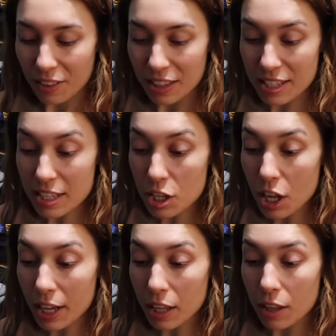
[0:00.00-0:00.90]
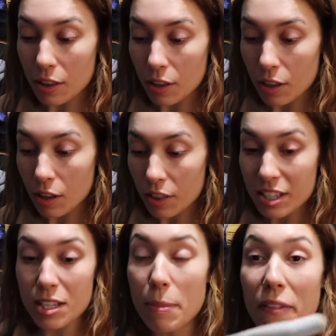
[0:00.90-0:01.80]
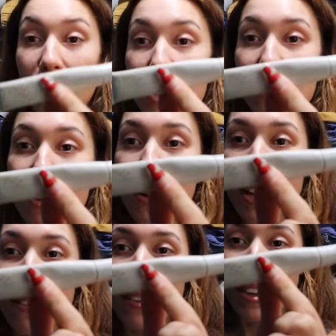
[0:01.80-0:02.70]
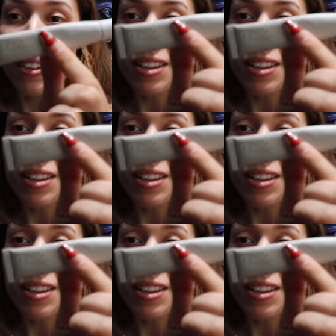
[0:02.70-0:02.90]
This nice. isn't. A, this is my first road ever.